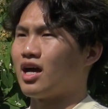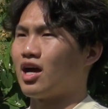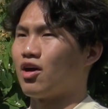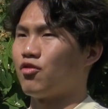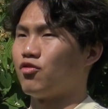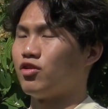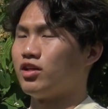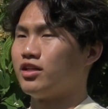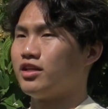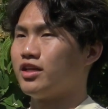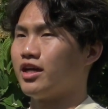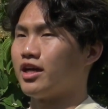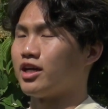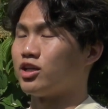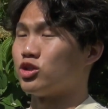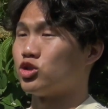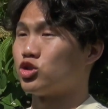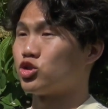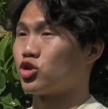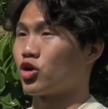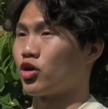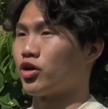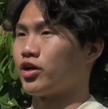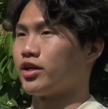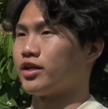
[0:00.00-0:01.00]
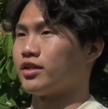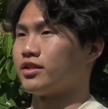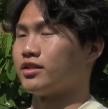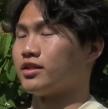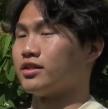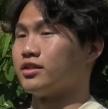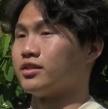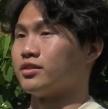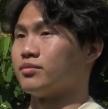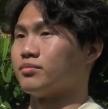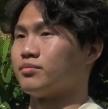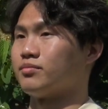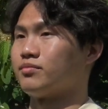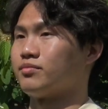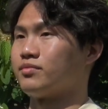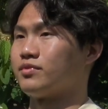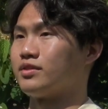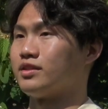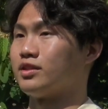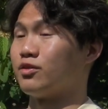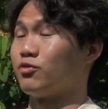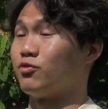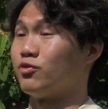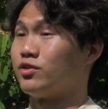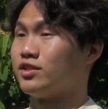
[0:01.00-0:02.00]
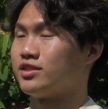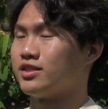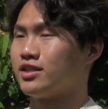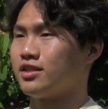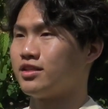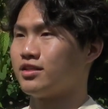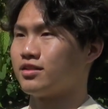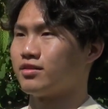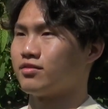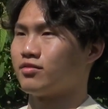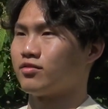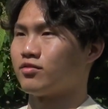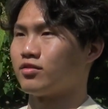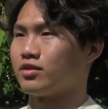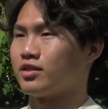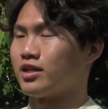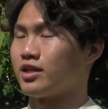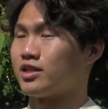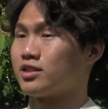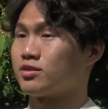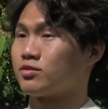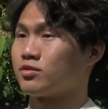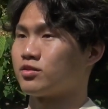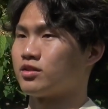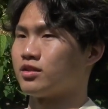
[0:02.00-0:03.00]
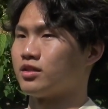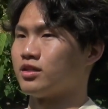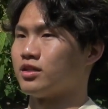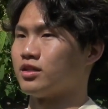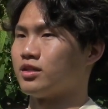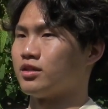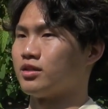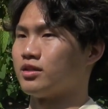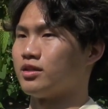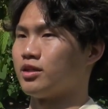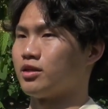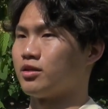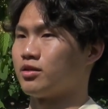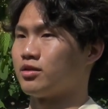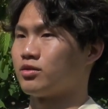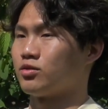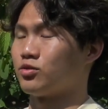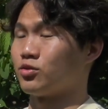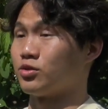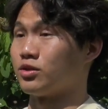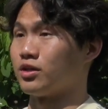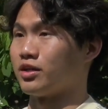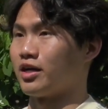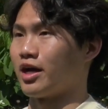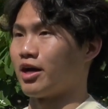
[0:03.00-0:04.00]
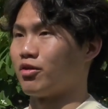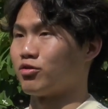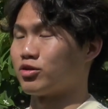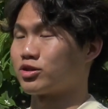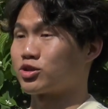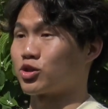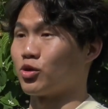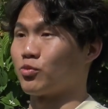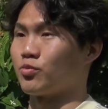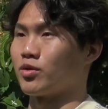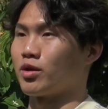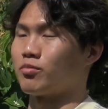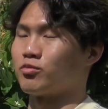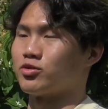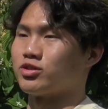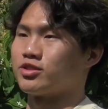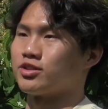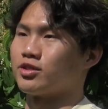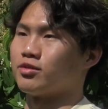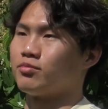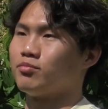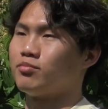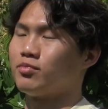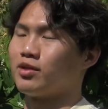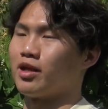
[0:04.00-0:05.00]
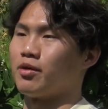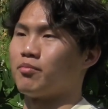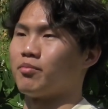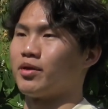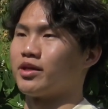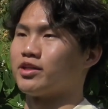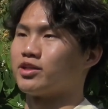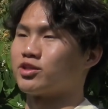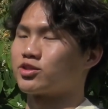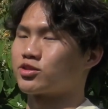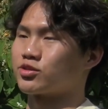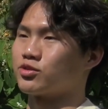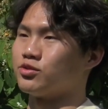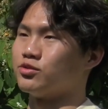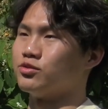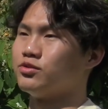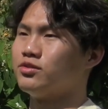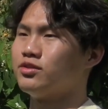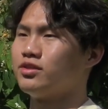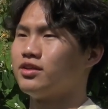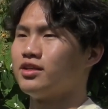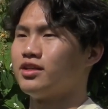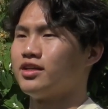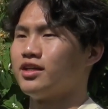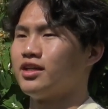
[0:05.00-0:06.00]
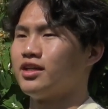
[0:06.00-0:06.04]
I really enjoyed the visit to the Aeroscopia Museum planned by the school.